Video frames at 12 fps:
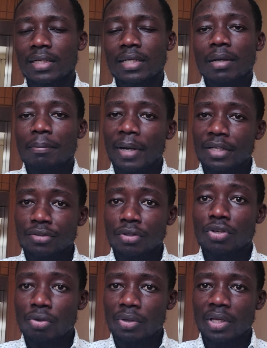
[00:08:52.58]
By so
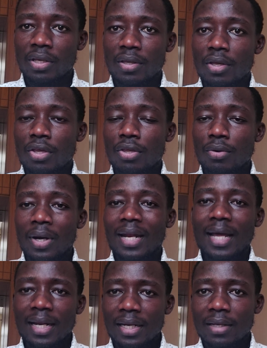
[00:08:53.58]
doing, you are
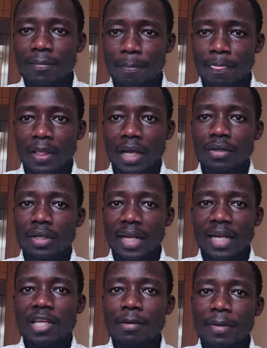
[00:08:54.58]
learning, and you're
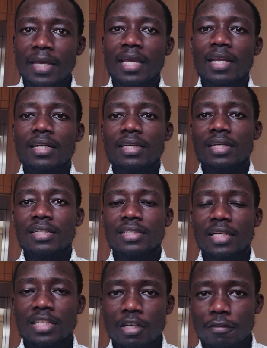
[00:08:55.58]
learning by
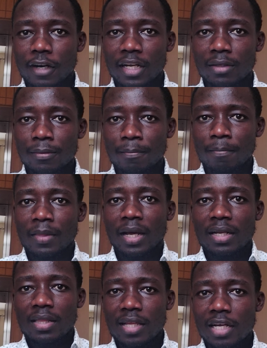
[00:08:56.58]
getting value. And in
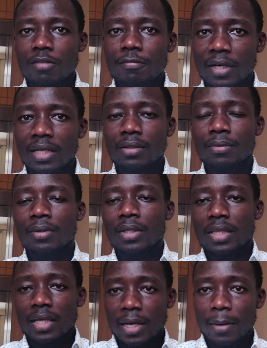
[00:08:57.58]
that value, the
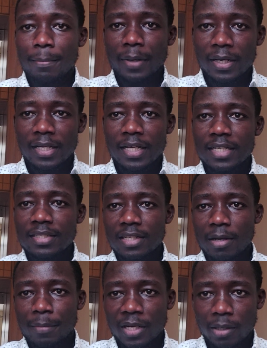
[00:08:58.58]
company is in a
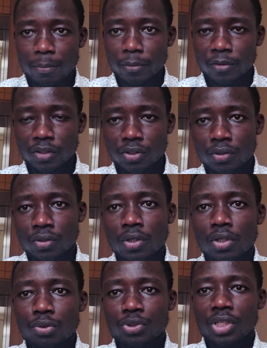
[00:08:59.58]
better position to
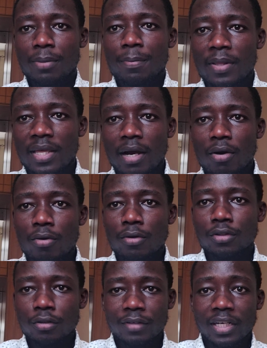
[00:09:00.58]
shape their course
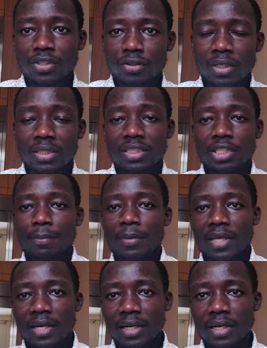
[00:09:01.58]
of action and shape their